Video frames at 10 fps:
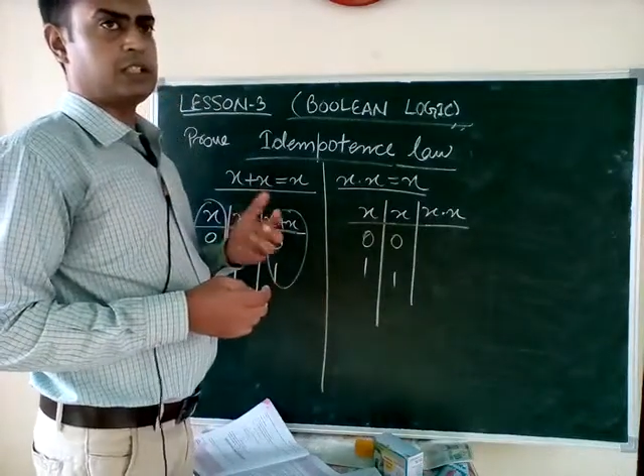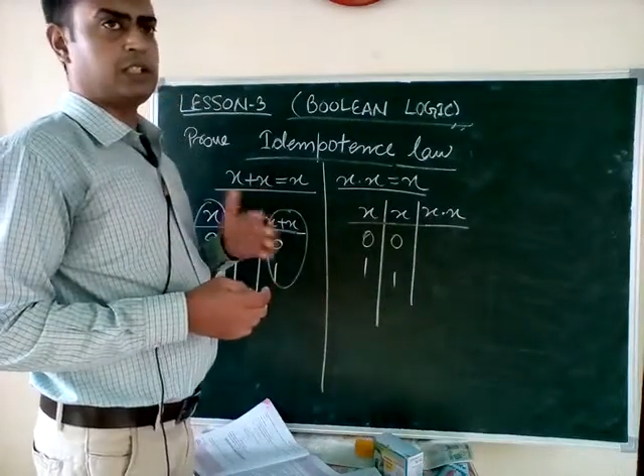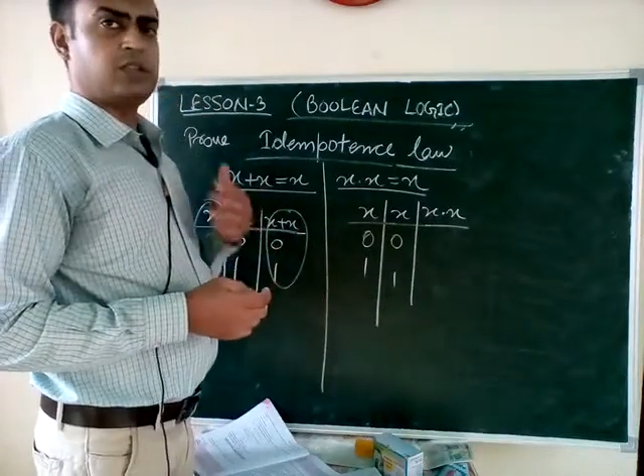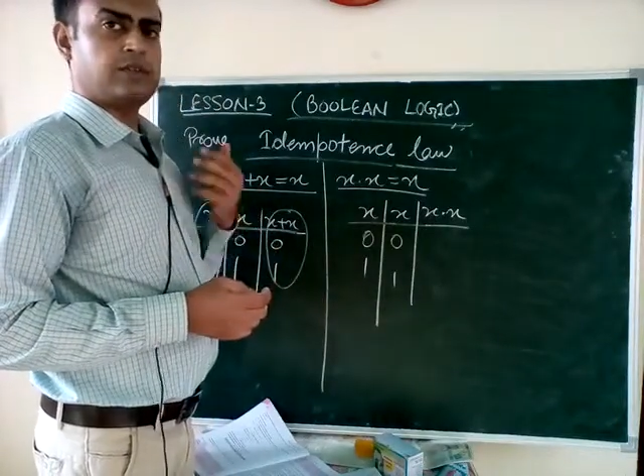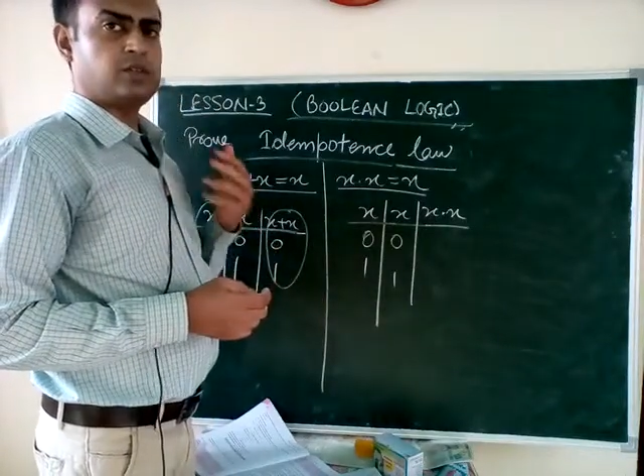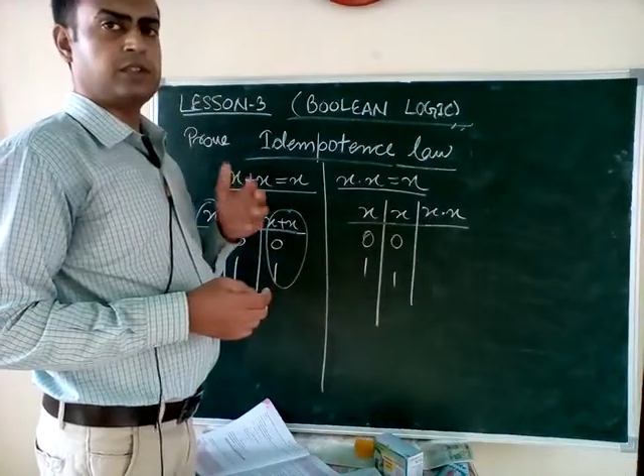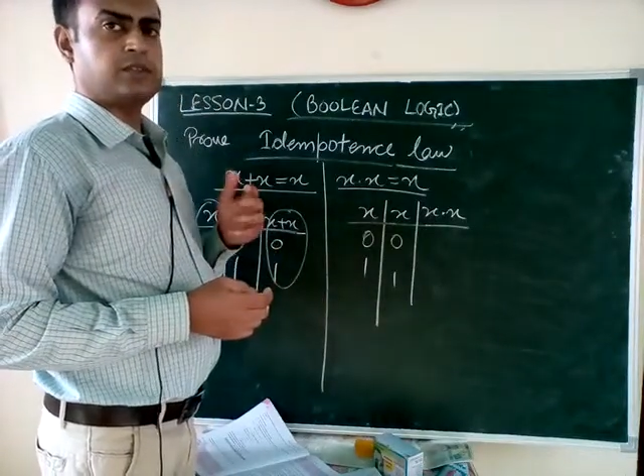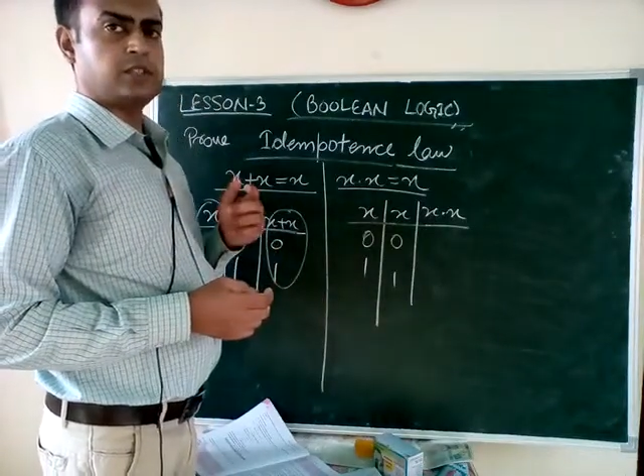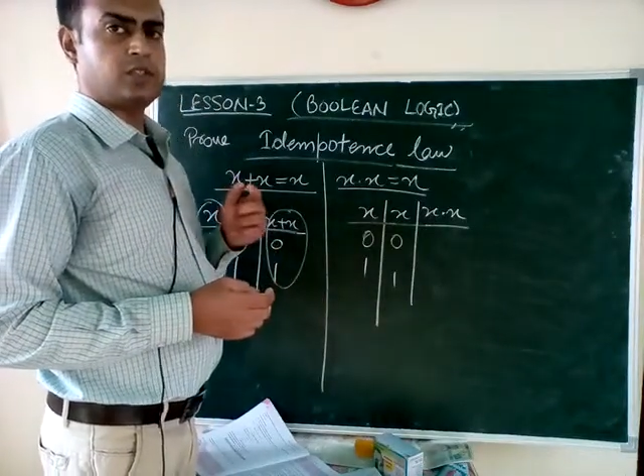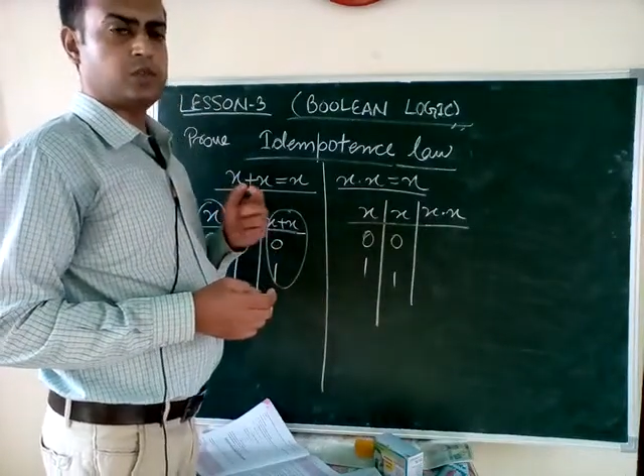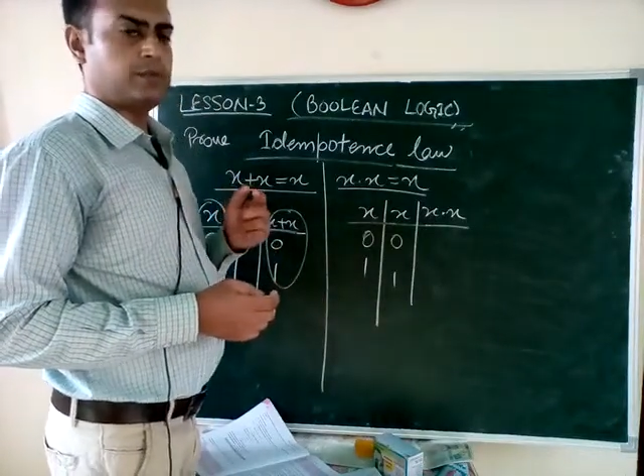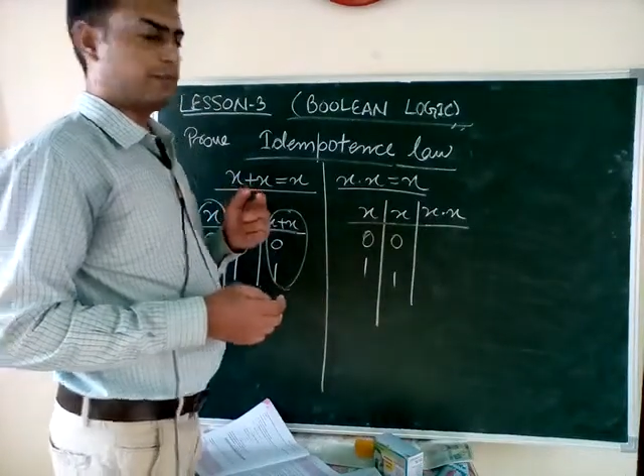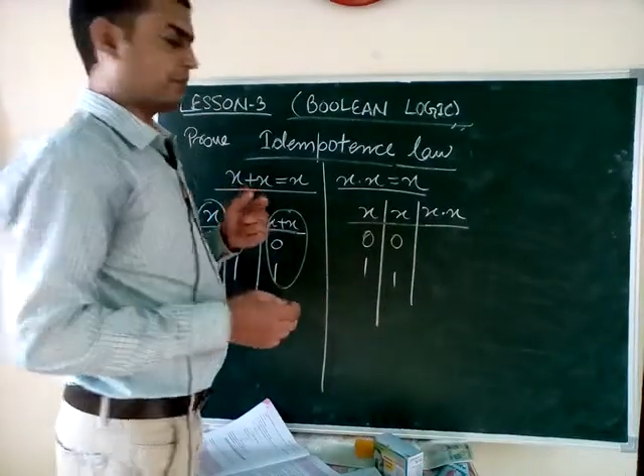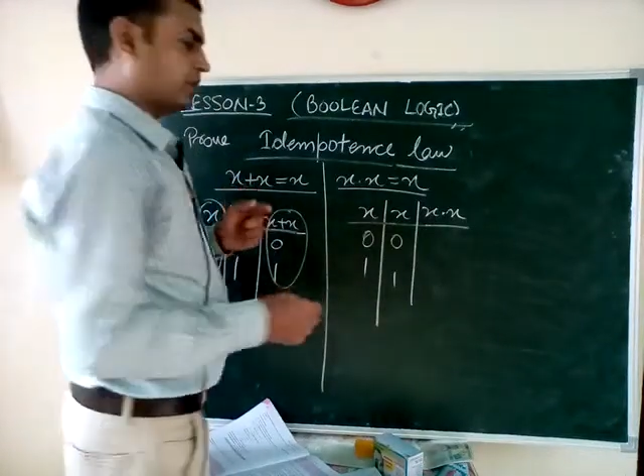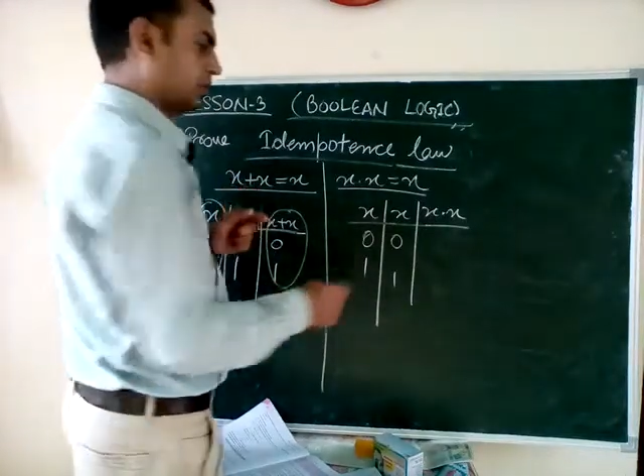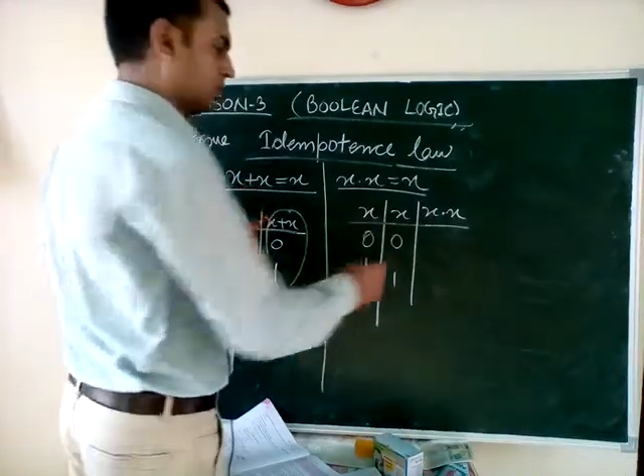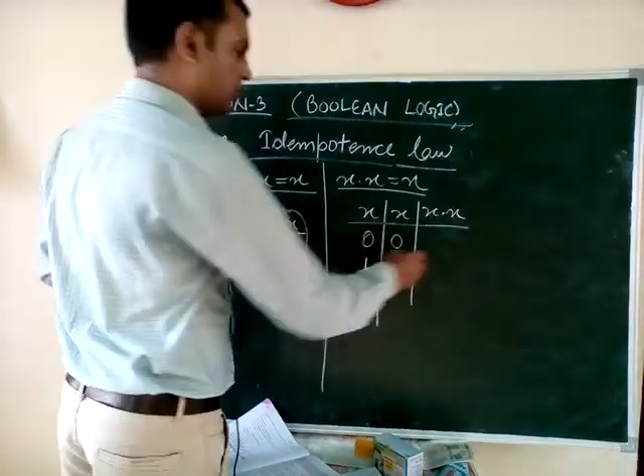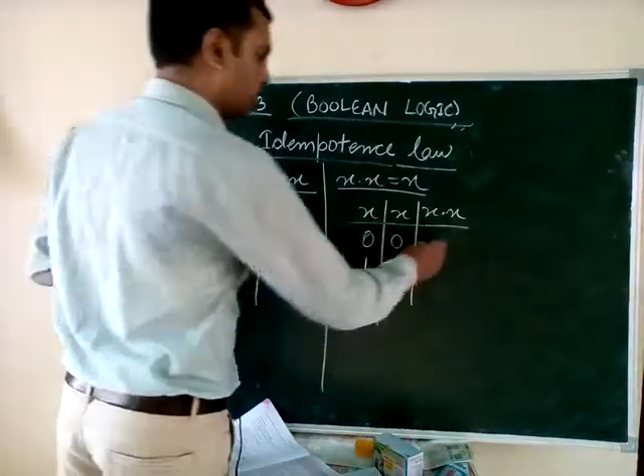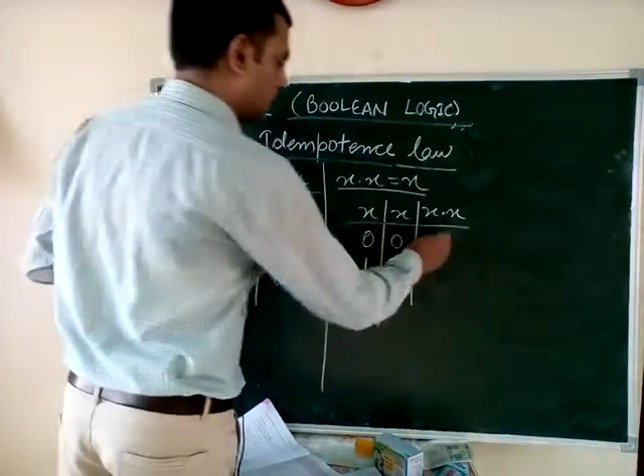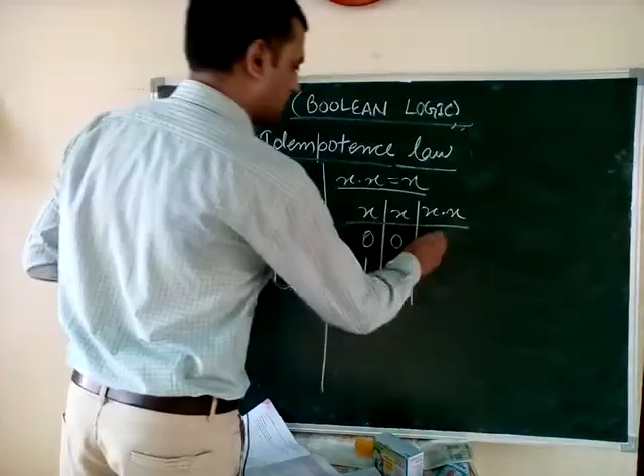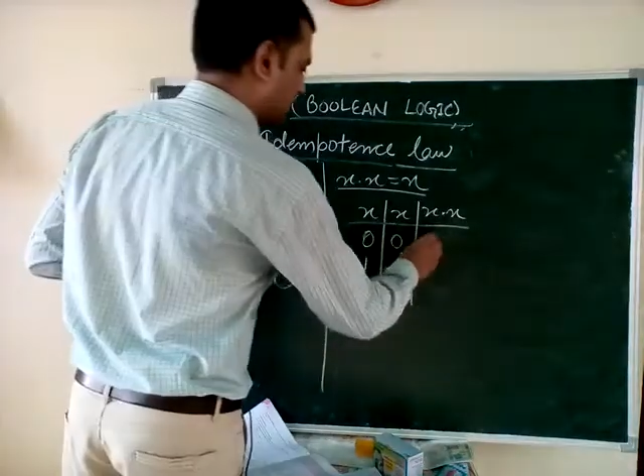then you have to give 0. So it is